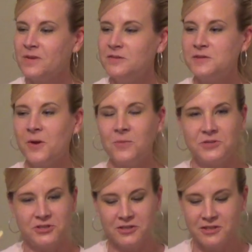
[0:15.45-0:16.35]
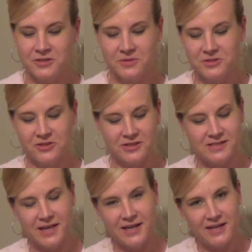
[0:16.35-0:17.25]
So what you're going to do is you're going
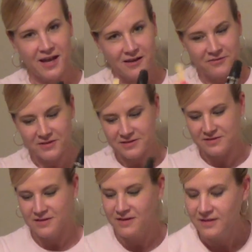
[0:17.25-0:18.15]
to take it out of its